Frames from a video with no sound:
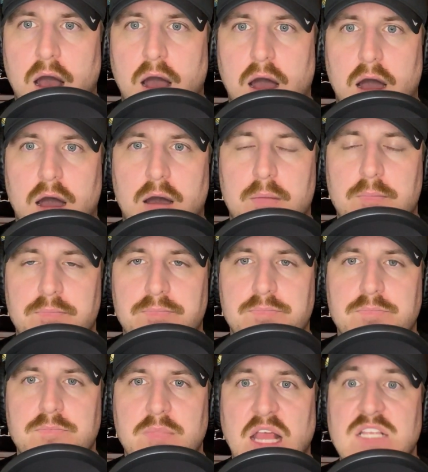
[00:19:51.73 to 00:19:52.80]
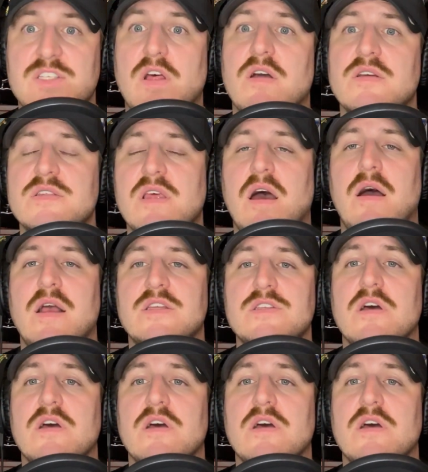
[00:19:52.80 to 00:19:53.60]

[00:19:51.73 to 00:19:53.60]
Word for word: Um, as long as uh, as